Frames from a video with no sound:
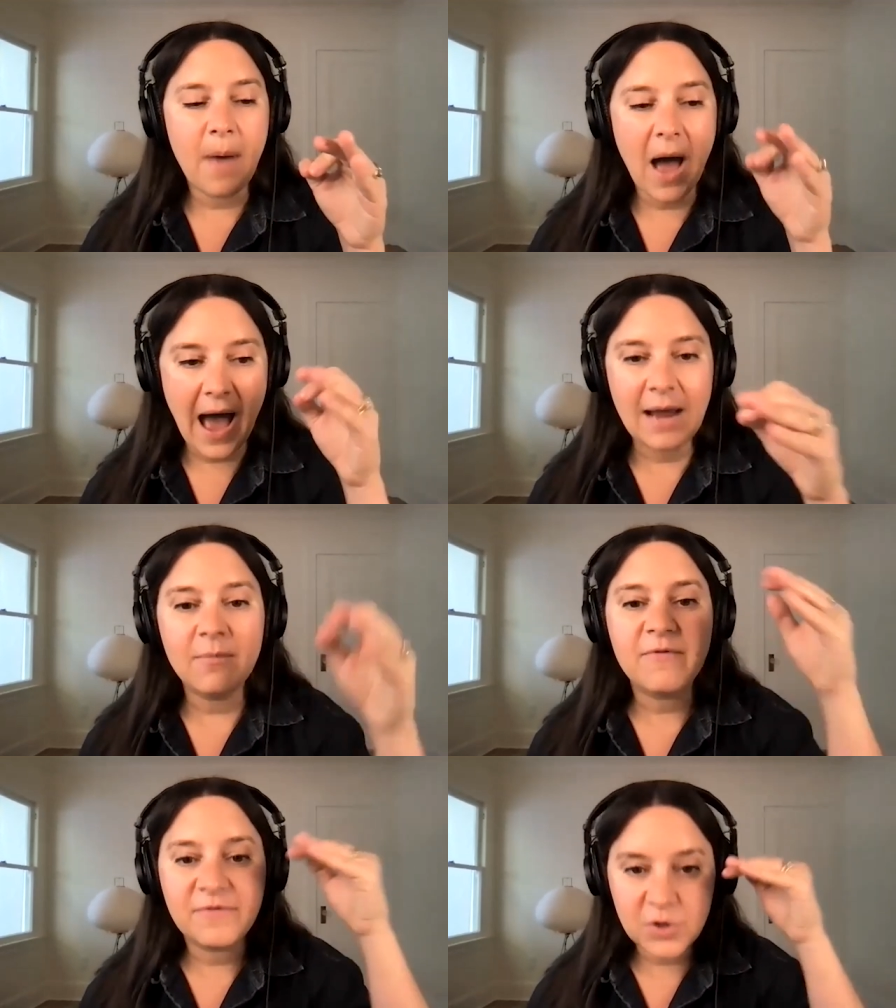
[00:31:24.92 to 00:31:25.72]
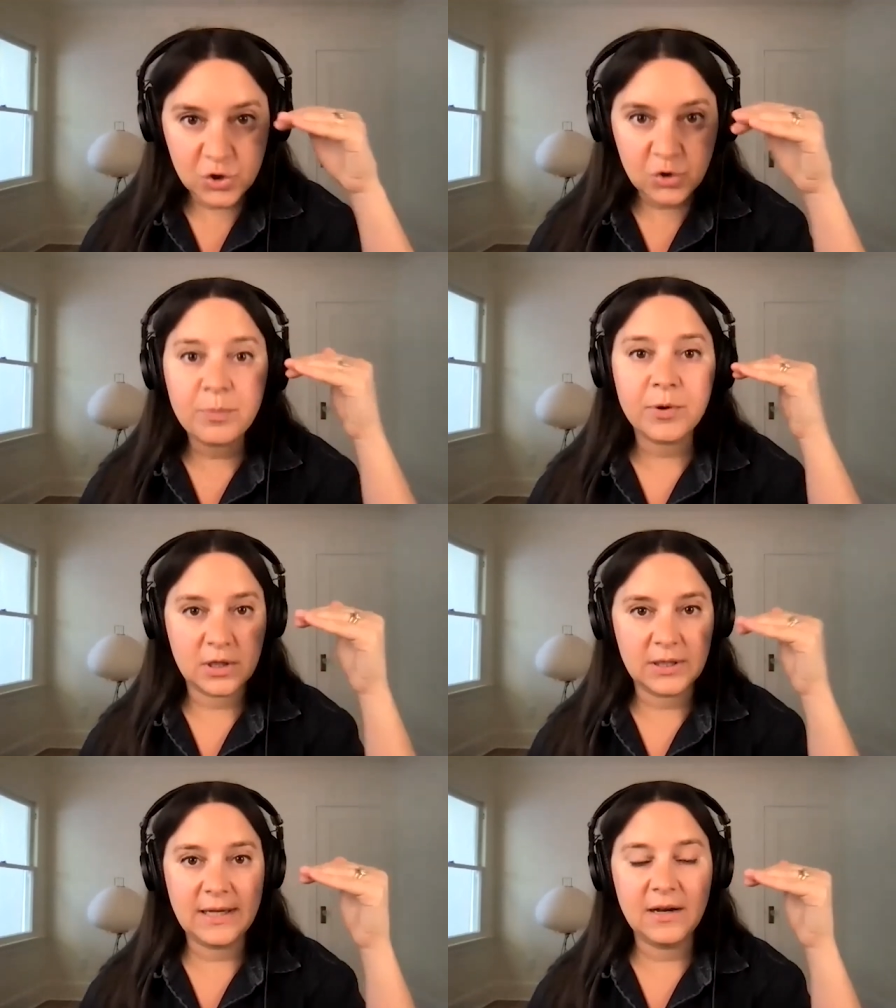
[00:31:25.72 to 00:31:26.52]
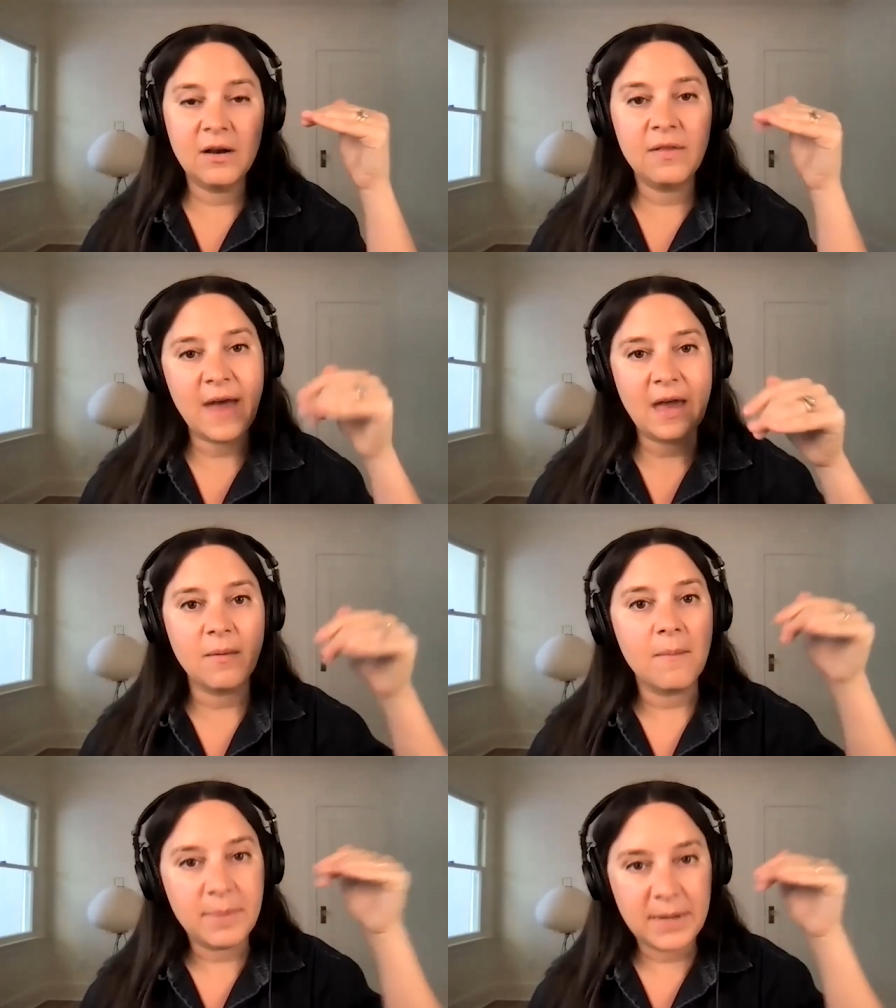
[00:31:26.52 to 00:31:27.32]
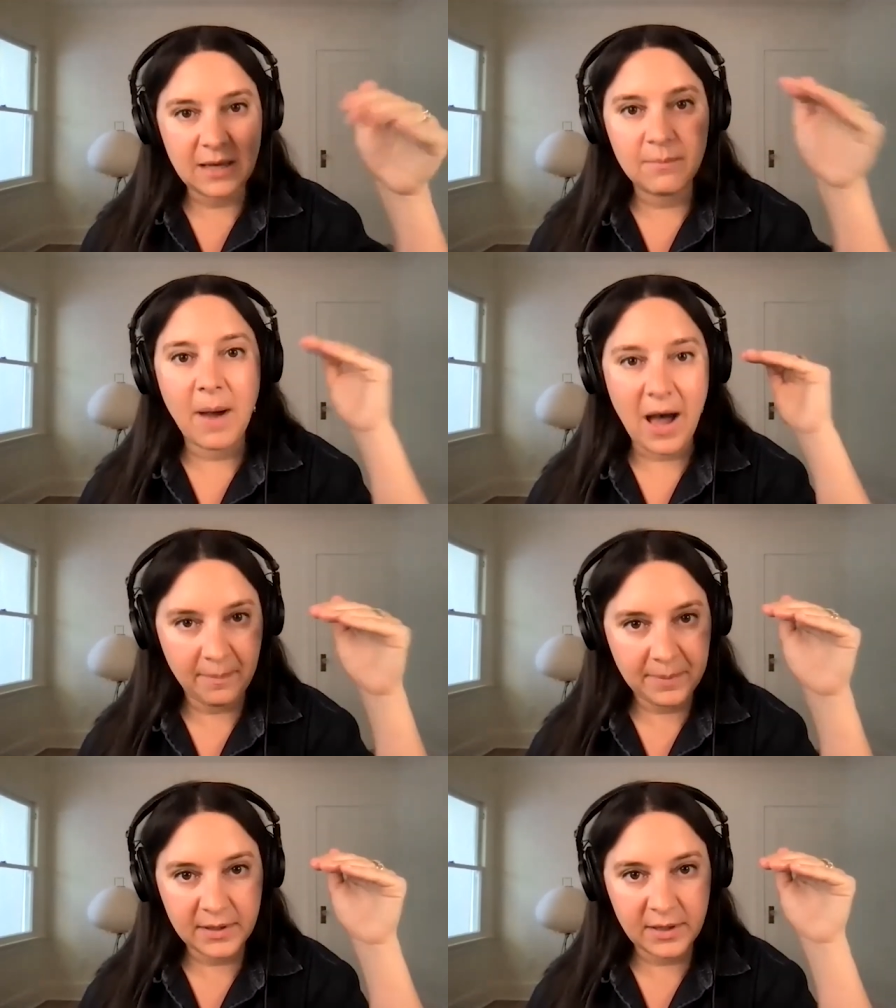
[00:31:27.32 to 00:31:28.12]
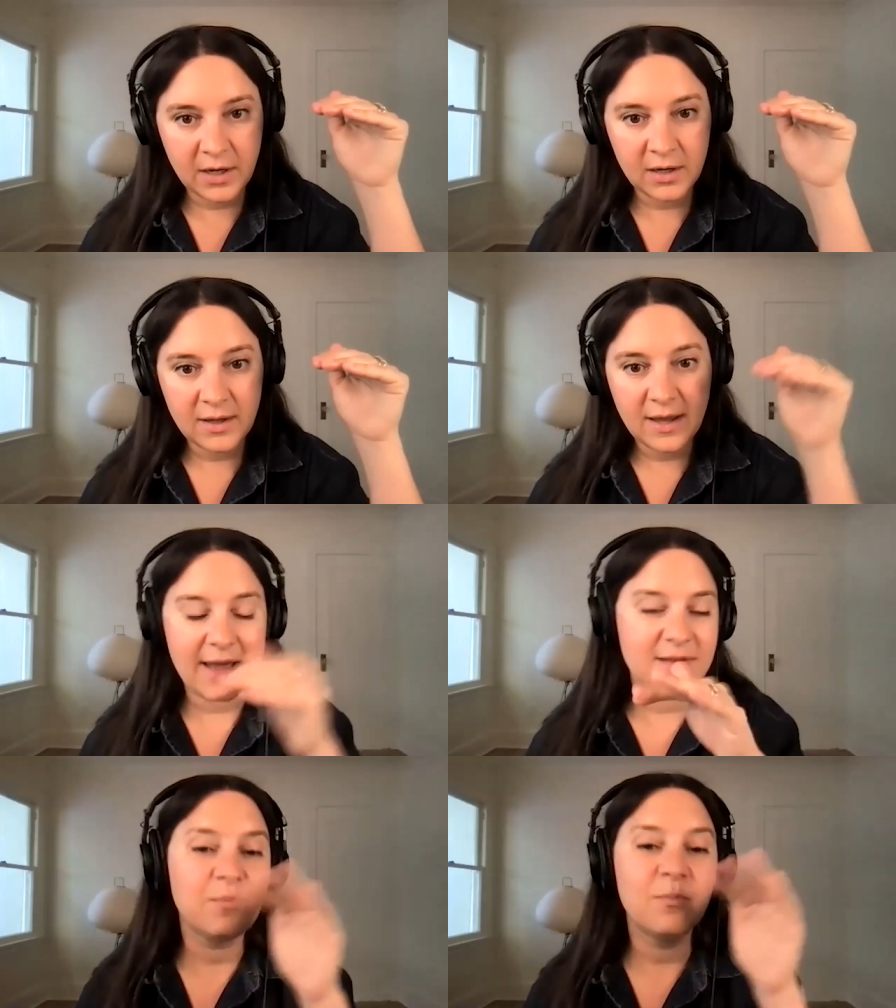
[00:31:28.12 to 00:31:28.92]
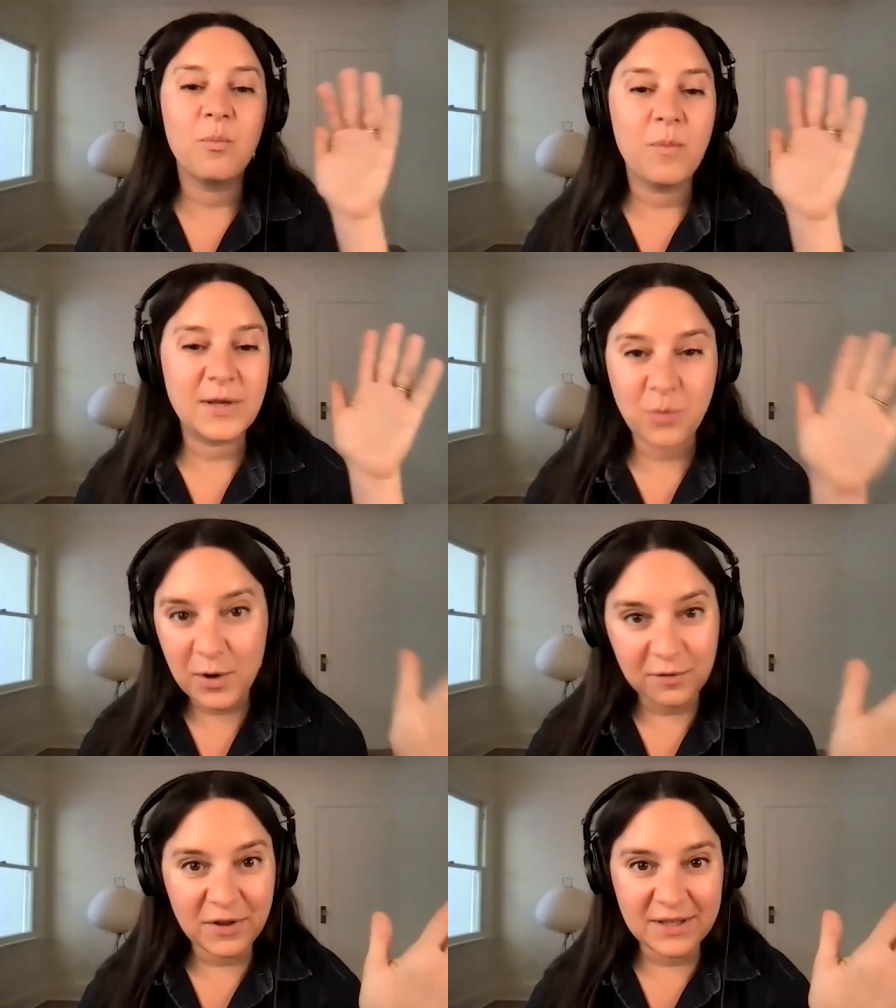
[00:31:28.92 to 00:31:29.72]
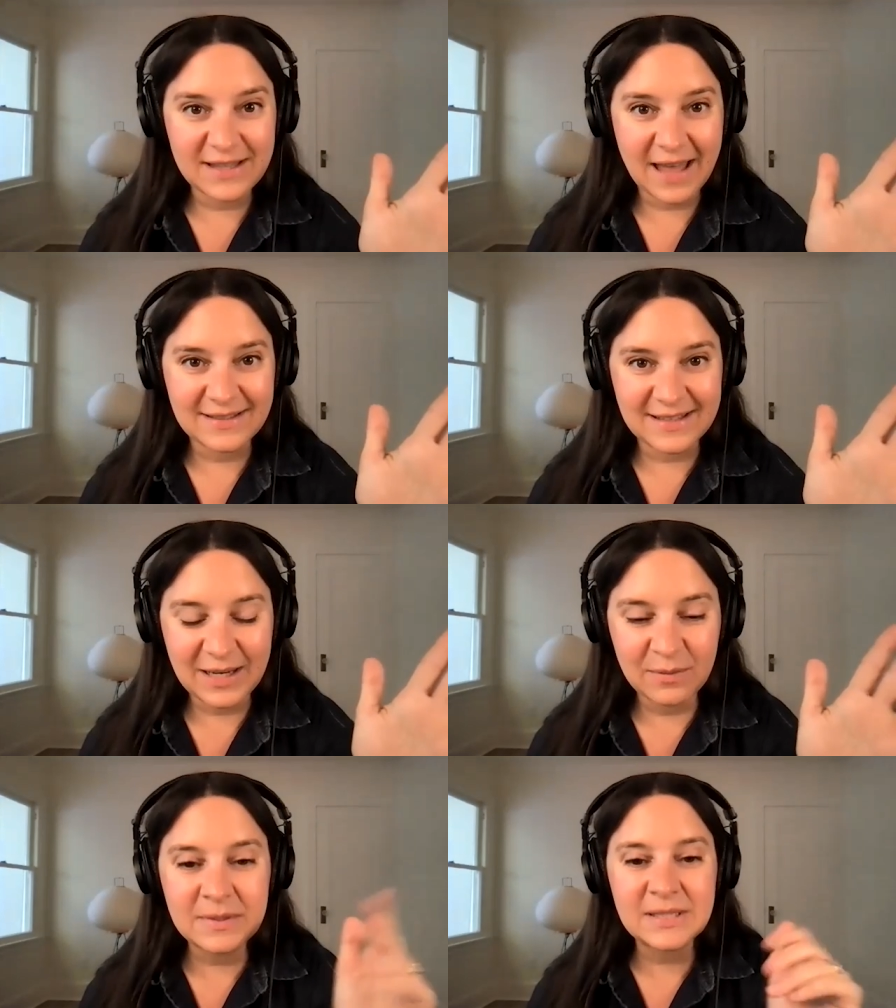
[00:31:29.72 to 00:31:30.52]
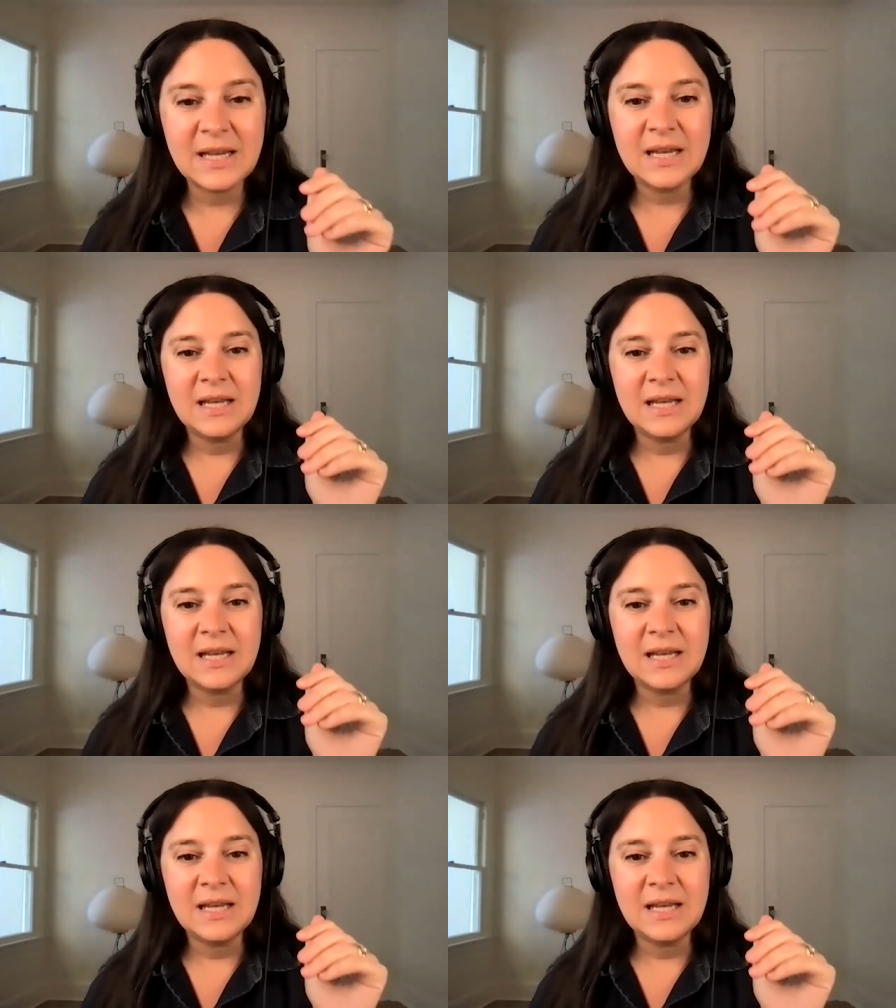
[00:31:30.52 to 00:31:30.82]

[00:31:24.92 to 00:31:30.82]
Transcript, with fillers: I'm super clear that being popular, as as wonderful as that seems,